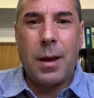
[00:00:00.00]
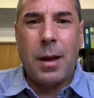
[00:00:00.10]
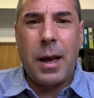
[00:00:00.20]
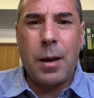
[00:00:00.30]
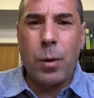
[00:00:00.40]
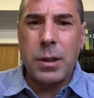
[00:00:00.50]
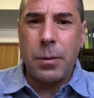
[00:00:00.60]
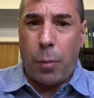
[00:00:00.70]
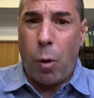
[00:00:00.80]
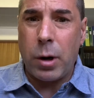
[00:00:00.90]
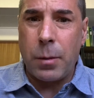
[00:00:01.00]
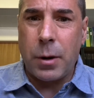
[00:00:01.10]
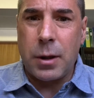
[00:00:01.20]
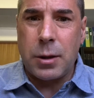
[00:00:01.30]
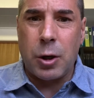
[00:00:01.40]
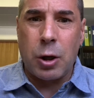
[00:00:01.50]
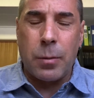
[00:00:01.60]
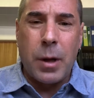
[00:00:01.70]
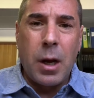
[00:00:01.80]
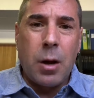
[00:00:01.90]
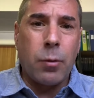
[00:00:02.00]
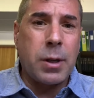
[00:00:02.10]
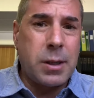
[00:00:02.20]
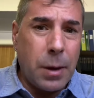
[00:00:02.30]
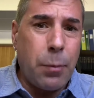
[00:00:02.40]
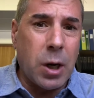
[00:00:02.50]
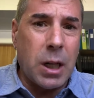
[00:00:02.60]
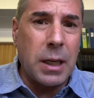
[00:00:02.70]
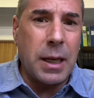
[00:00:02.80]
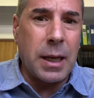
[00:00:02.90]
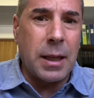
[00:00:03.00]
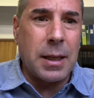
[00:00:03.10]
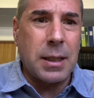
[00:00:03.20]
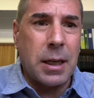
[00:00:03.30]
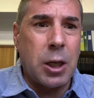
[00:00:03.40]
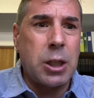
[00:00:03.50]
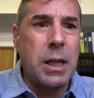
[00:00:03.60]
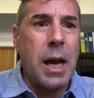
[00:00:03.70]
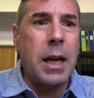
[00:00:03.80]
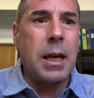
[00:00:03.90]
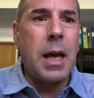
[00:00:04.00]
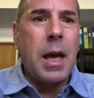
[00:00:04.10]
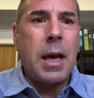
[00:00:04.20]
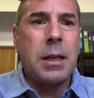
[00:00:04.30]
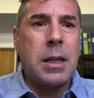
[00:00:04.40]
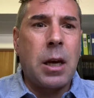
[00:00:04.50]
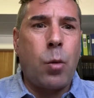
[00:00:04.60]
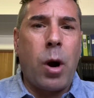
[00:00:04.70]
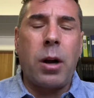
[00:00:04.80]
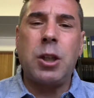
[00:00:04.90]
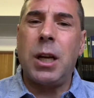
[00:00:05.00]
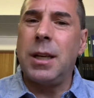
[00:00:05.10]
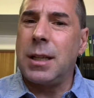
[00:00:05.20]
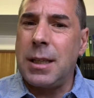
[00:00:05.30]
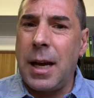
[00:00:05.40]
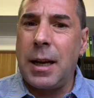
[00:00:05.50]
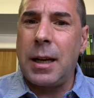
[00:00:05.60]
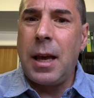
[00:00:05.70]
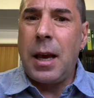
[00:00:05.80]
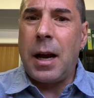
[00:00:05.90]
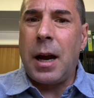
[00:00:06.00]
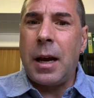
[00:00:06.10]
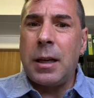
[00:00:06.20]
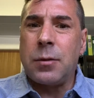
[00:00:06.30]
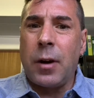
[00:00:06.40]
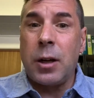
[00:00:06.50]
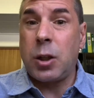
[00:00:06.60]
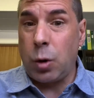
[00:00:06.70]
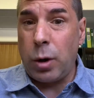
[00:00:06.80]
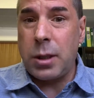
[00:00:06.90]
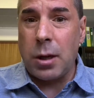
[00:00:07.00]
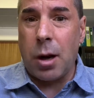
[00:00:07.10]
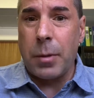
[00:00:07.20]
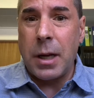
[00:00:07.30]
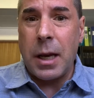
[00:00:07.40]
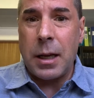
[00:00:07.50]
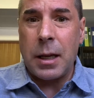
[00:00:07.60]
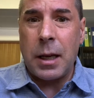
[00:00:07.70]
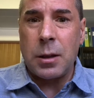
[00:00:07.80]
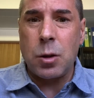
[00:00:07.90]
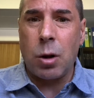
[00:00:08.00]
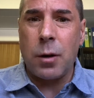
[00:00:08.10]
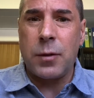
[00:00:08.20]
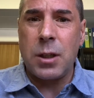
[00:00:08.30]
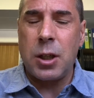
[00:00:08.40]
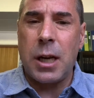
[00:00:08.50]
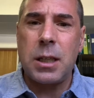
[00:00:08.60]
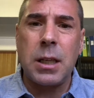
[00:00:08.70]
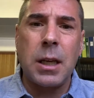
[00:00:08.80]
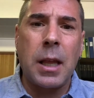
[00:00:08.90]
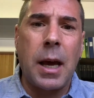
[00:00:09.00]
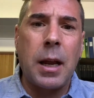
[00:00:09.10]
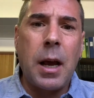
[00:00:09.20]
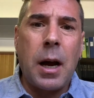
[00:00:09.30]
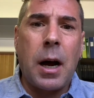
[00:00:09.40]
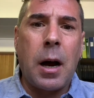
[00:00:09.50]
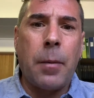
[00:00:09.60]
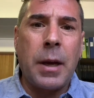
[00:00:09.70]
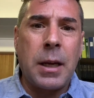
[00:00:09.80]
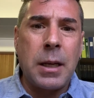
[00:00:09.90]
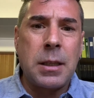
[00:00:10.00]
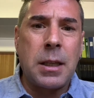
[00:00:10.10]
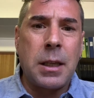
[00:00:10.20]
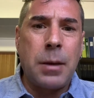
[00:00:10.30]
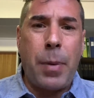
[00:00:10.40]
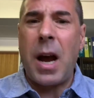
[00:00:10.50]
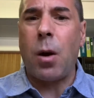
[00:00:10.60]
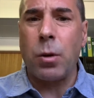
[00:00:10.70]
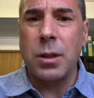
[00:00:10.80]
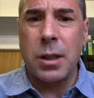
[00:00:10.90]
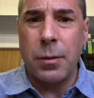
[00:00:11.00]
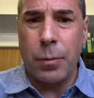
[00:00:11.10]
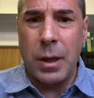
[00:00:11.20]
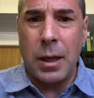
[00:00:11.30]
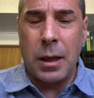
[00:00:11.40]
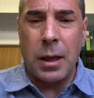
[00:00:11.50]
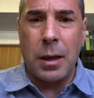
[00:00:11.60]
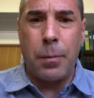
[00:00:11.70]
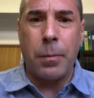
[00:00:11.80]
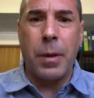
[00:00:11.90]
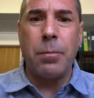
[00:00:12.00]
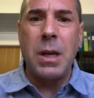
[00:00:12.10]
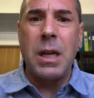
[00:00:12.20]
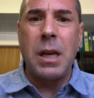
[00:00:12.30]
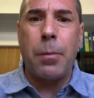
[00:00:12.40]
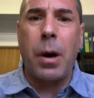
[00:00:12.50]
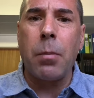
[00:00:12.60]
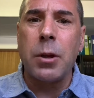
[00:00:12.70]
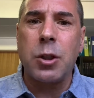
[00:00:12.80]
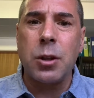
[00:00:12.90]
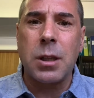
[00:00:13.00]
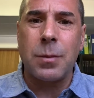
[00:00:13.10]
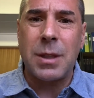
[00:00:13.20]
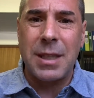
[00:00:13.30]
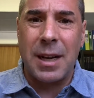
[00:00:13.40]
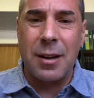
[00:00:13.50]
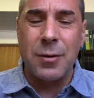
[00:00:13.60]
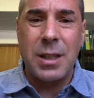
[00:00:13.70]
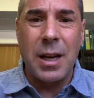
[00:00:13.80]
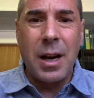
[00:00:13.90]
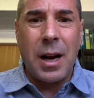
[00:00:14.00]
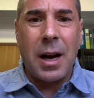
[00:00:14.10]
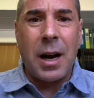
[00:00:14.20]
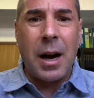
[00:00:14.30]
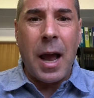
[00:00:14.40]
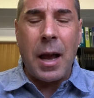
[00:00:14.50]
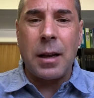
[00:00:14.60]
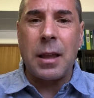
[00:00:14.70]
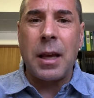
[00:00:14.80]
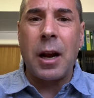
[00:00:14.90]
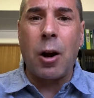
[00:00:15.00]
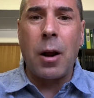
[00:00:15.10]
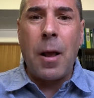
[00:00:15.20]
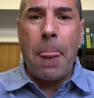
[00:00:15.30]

And what's important about the term reciprocally in this understanding is that where agenda setting is very source dominated, in sort of suggesting that it is the powers that be, the media publishers themselves and their